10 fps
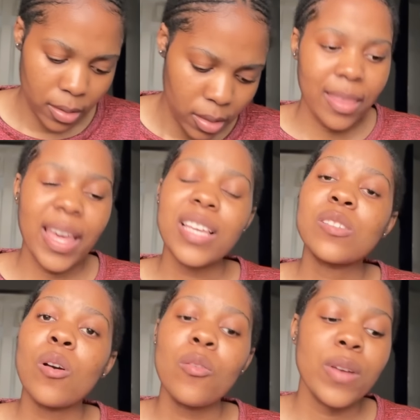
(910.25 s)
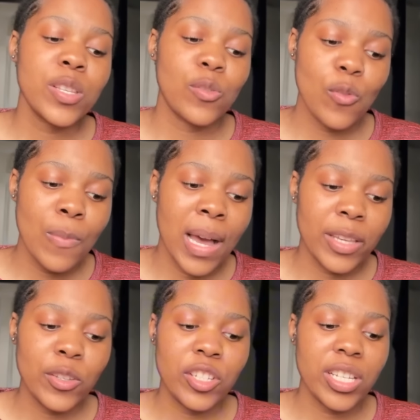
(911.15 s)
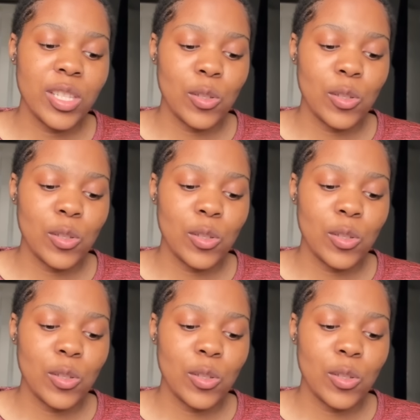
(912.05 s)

There is always humor, you just